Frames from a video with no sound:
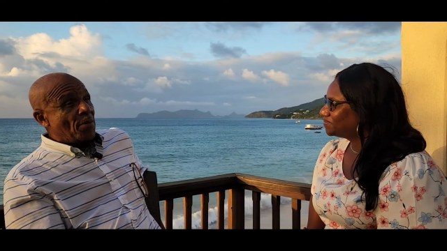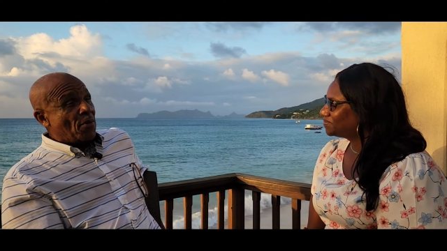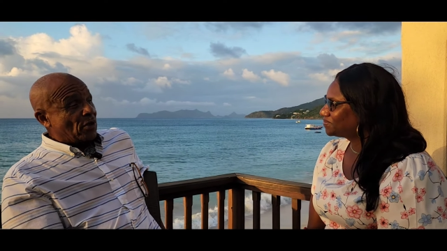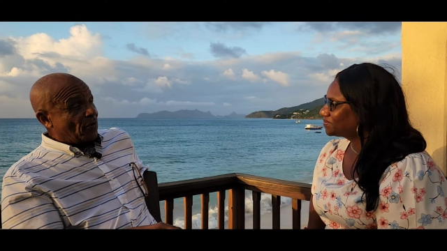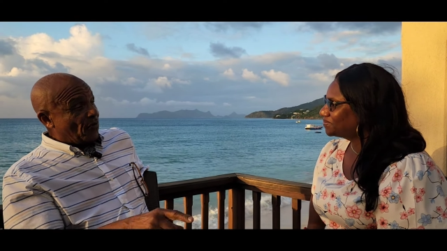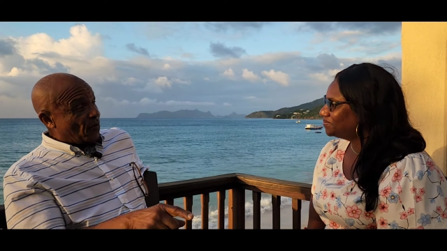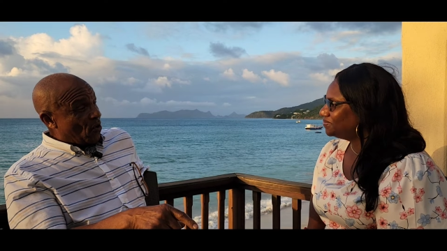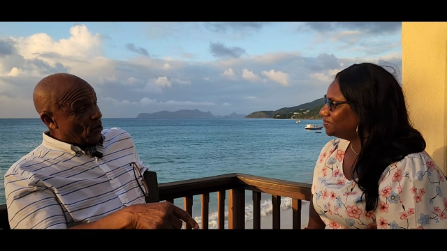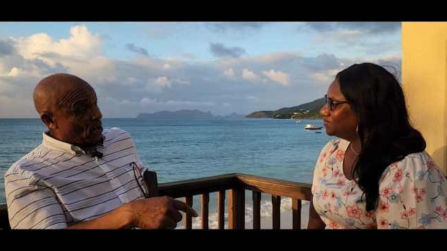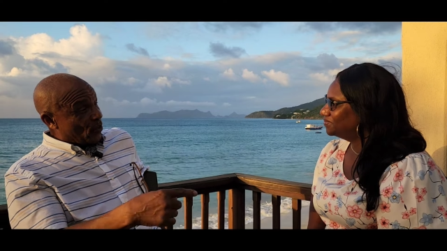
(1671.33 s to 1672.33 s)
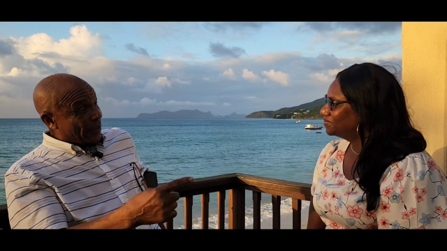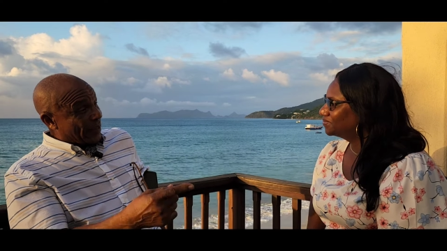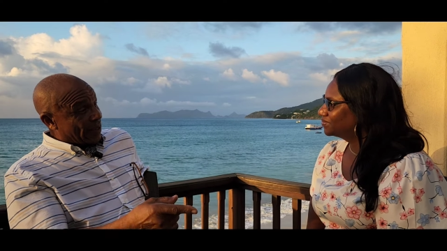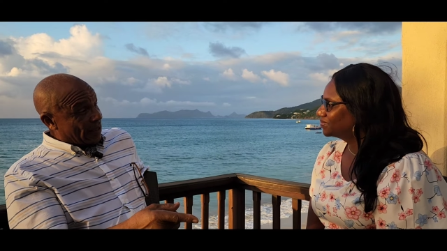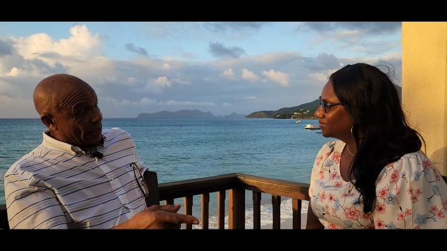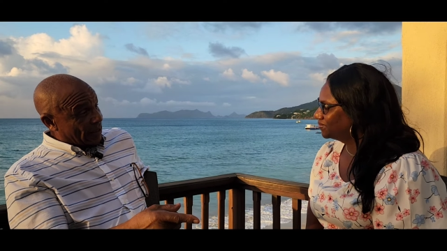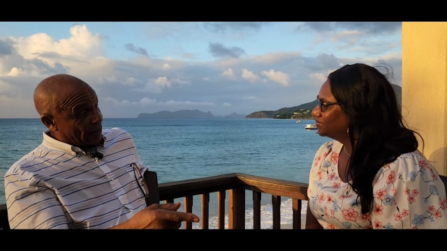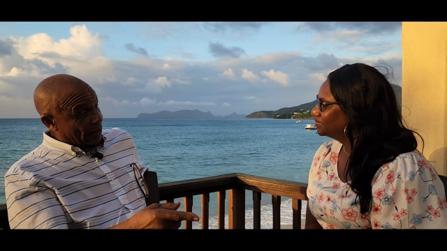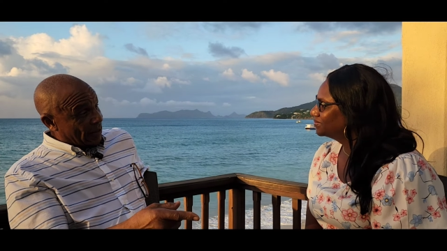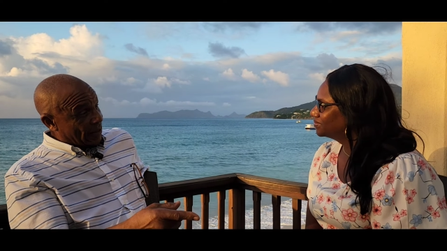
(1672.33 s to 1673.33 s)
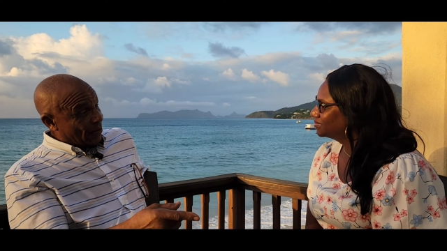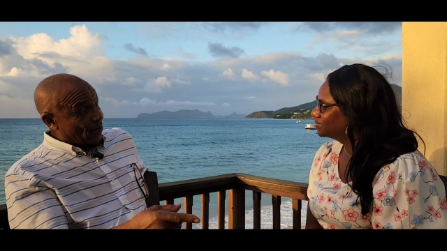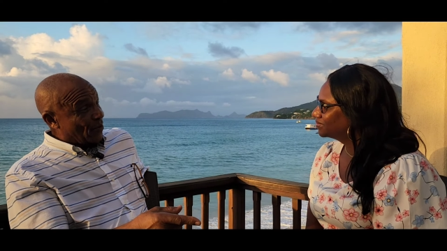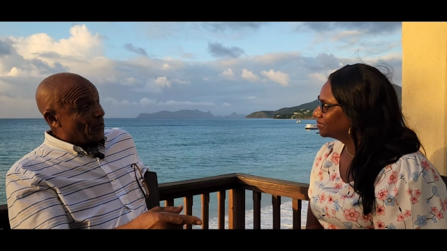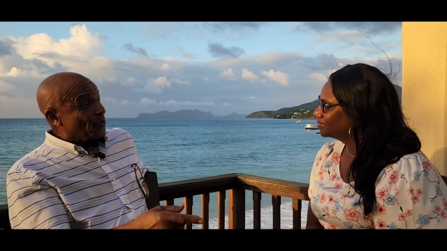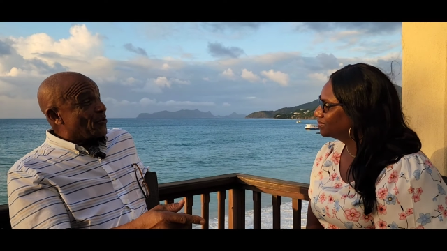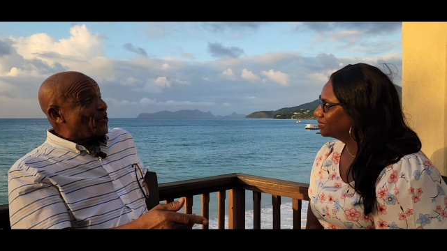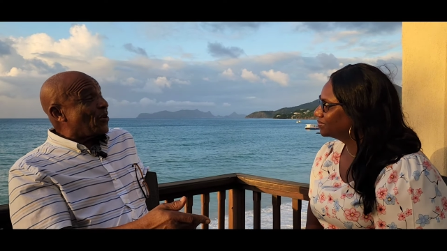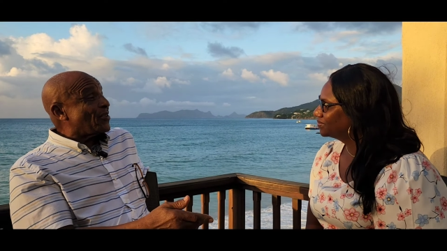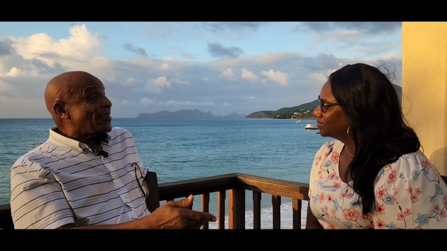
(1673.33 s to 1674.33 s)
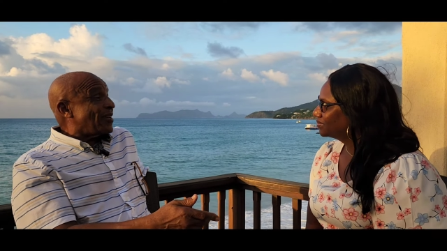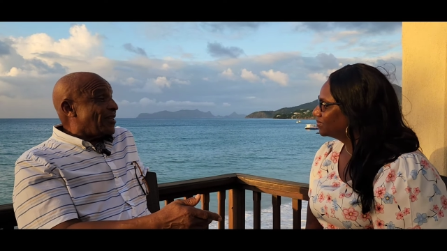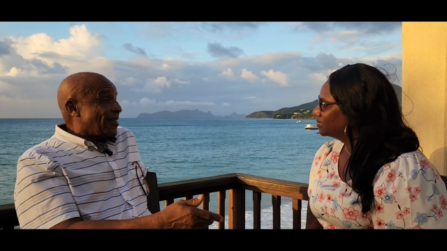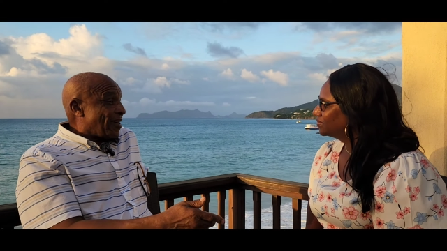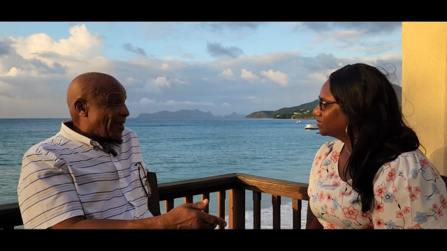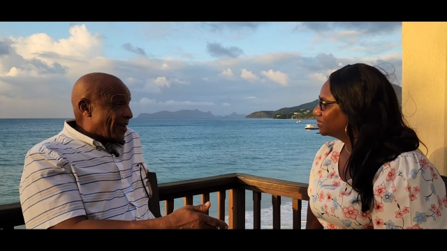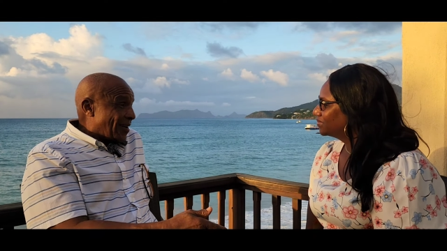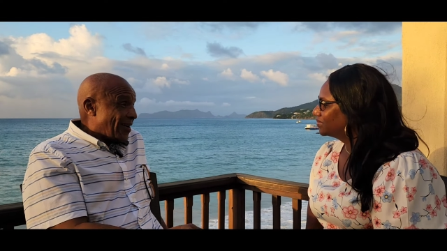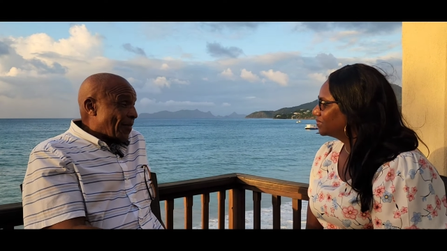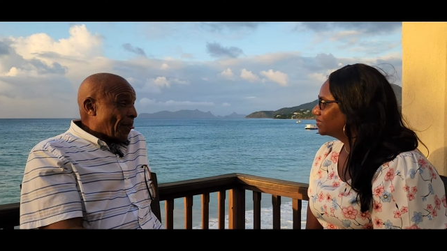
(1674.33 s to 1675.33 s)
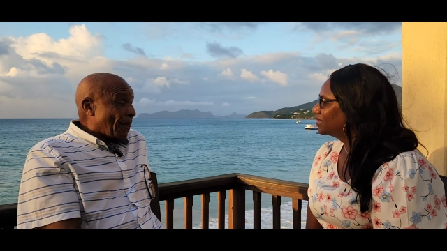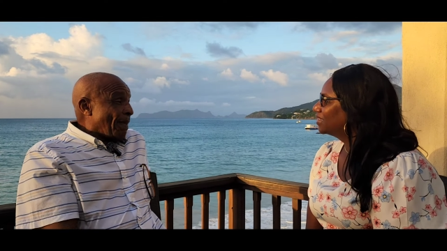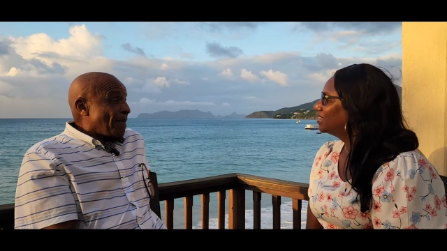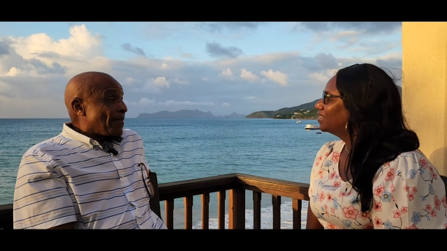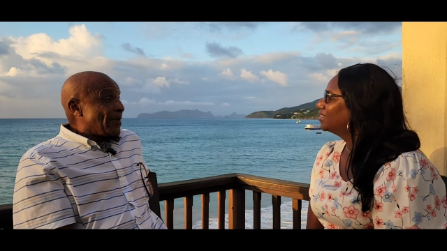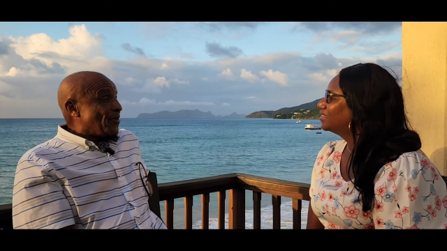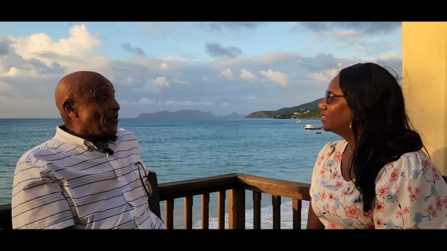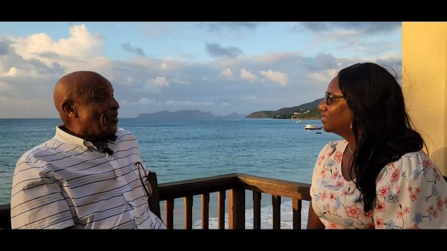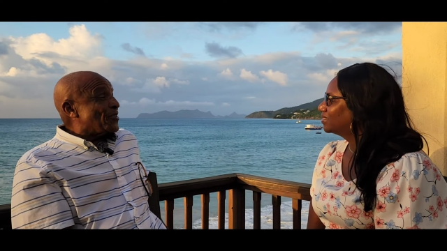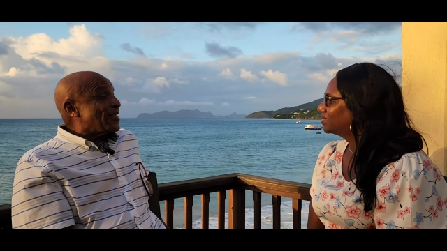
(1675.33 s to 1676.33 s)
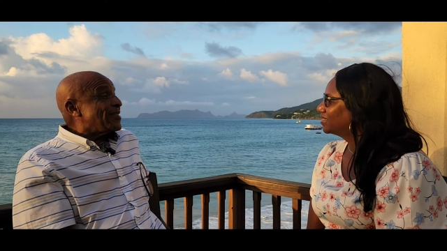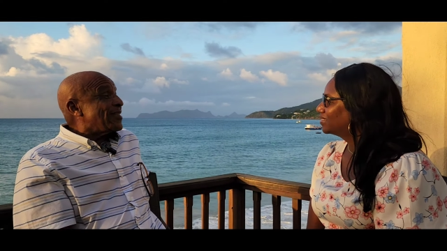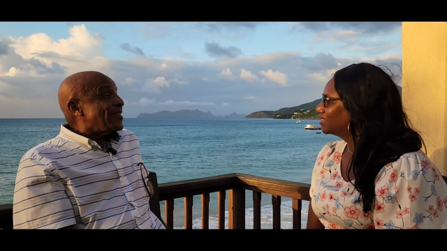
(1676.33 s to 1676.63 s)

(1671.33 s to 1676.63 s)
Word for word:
Speaker 1: But the following weekend, mm -hmm. we moved to Yorkshire when New York says